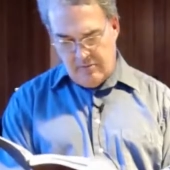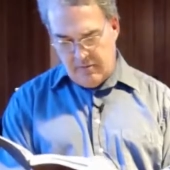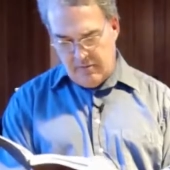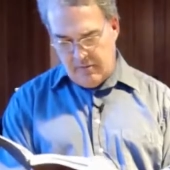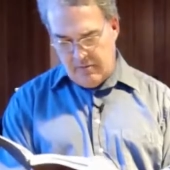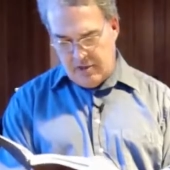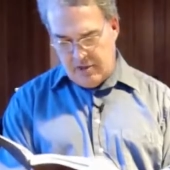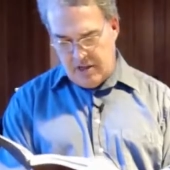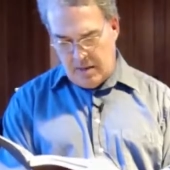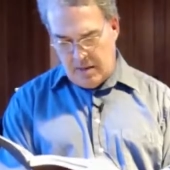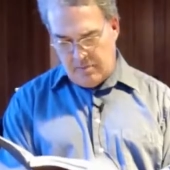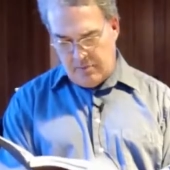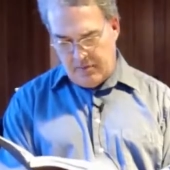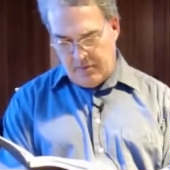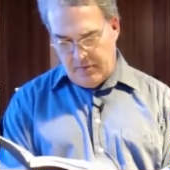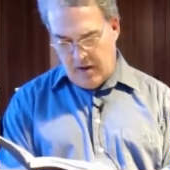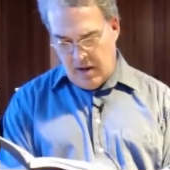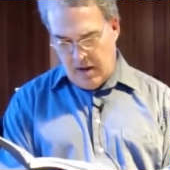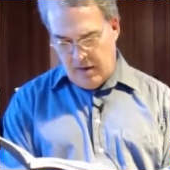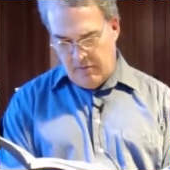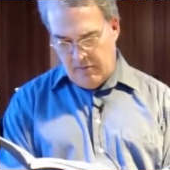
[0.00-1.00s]
chapter
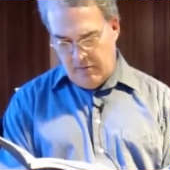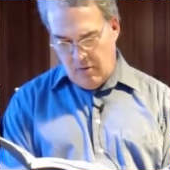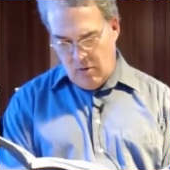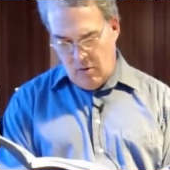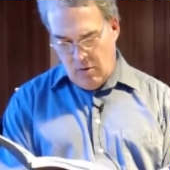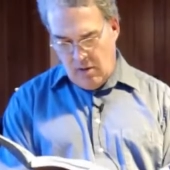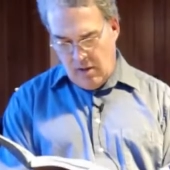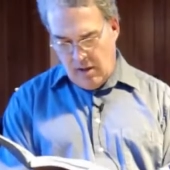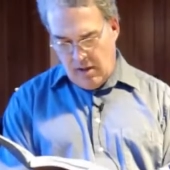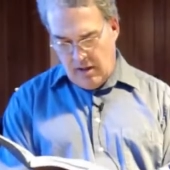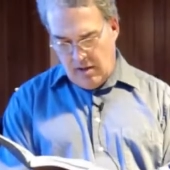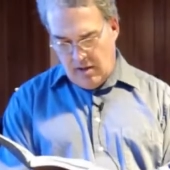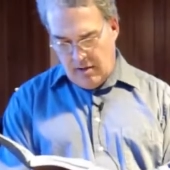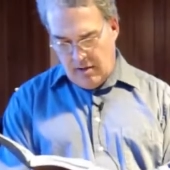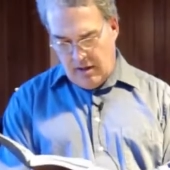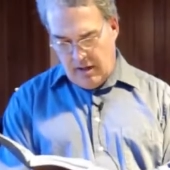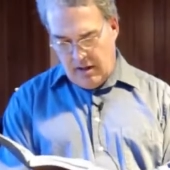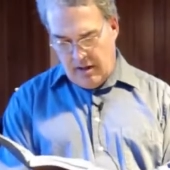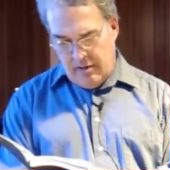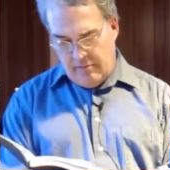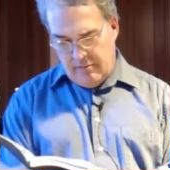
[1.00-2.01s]
5.
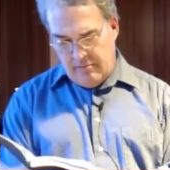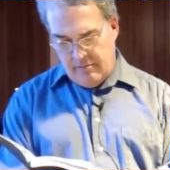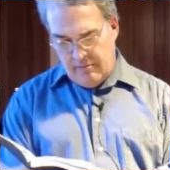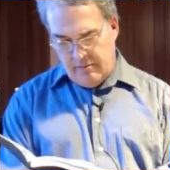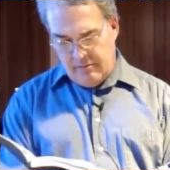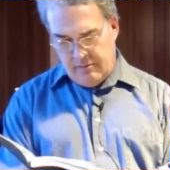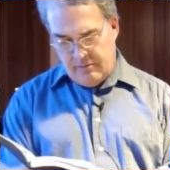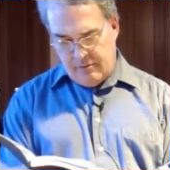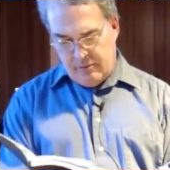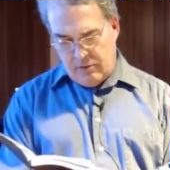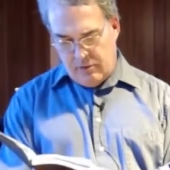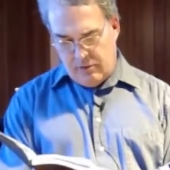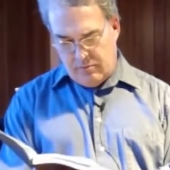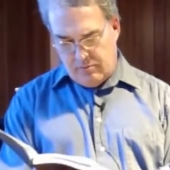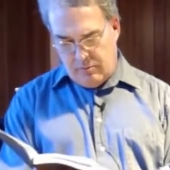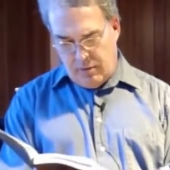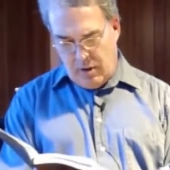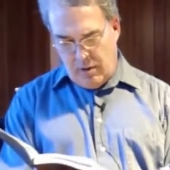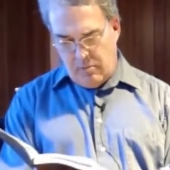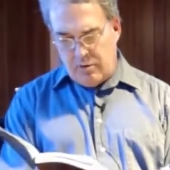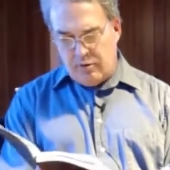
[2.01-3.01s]
Uh,
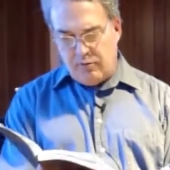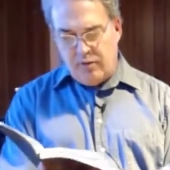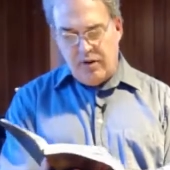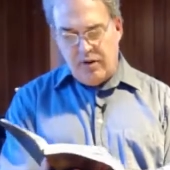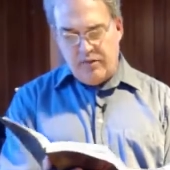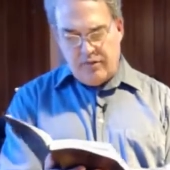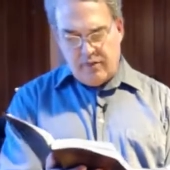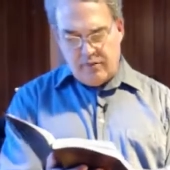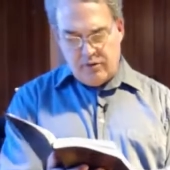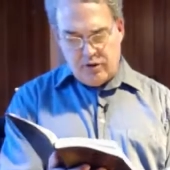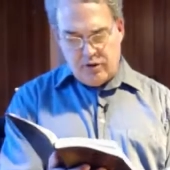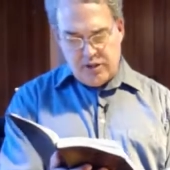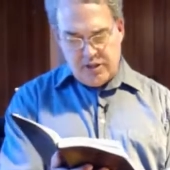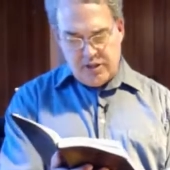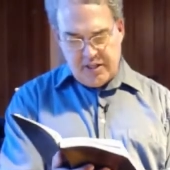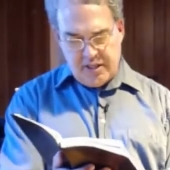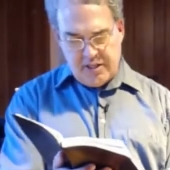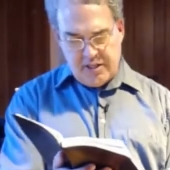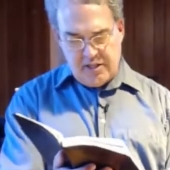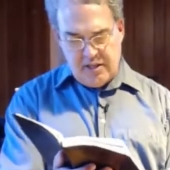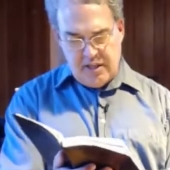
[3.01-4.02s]
I'm going to read from verse
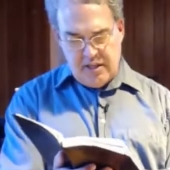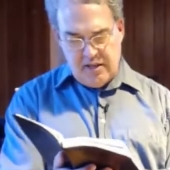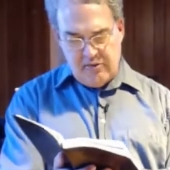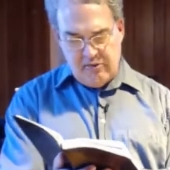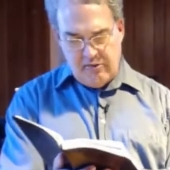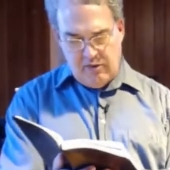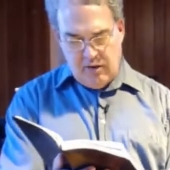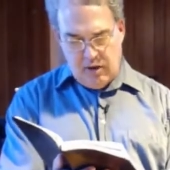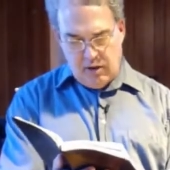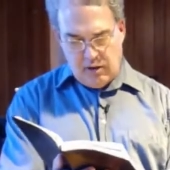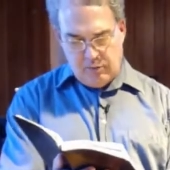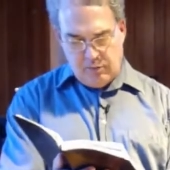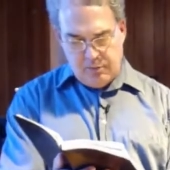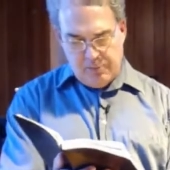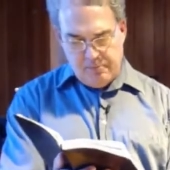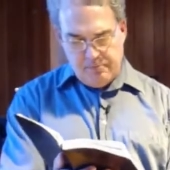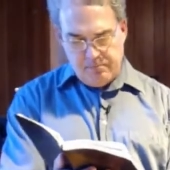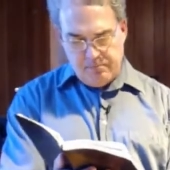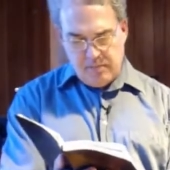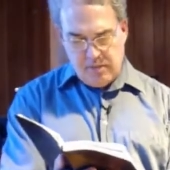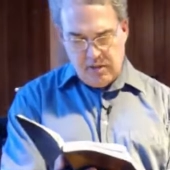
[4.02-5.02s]
16 and following.
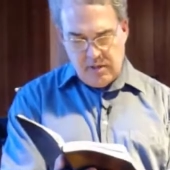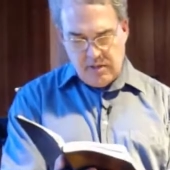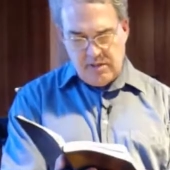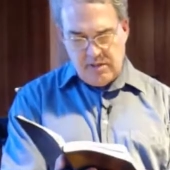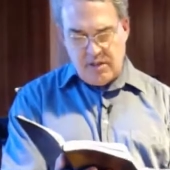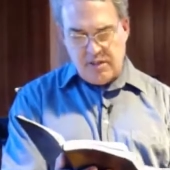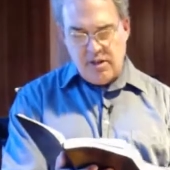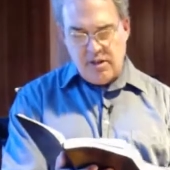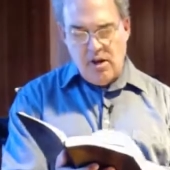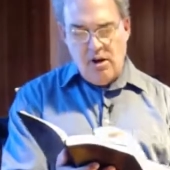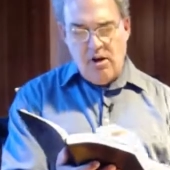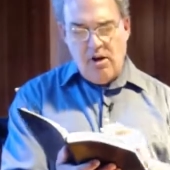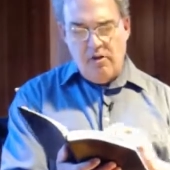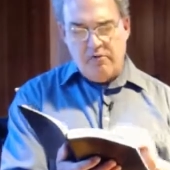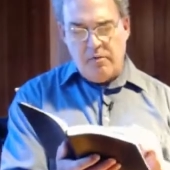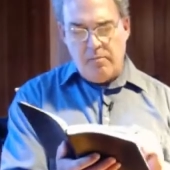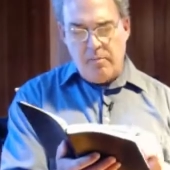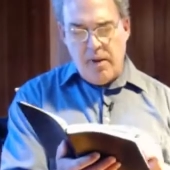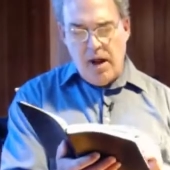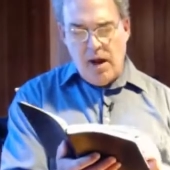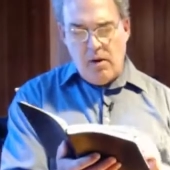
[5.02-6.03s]
It says,
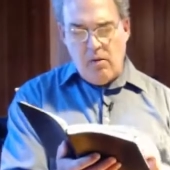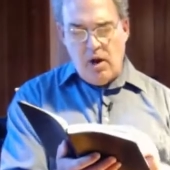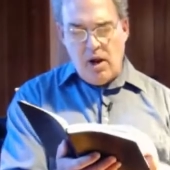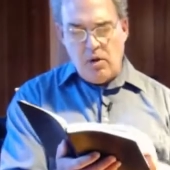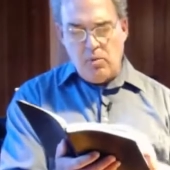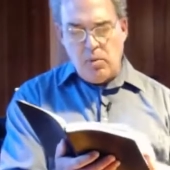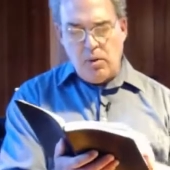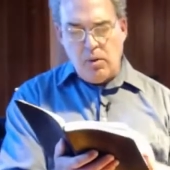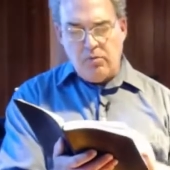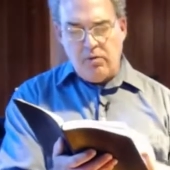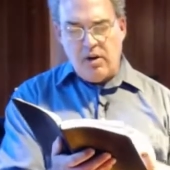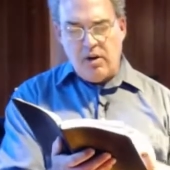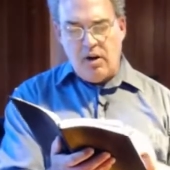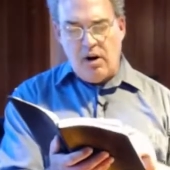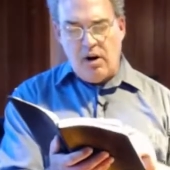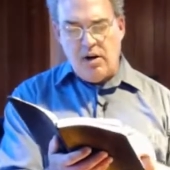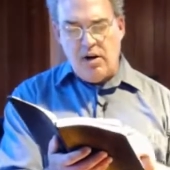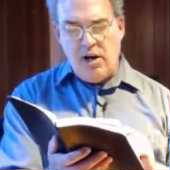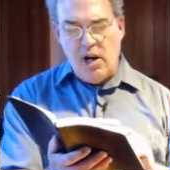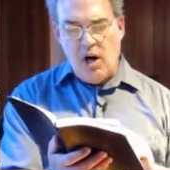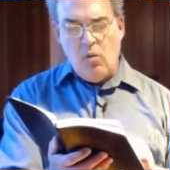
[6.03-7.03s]
From now on, we
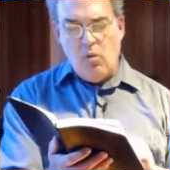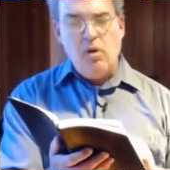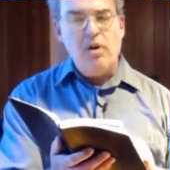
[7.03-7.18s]
regard no one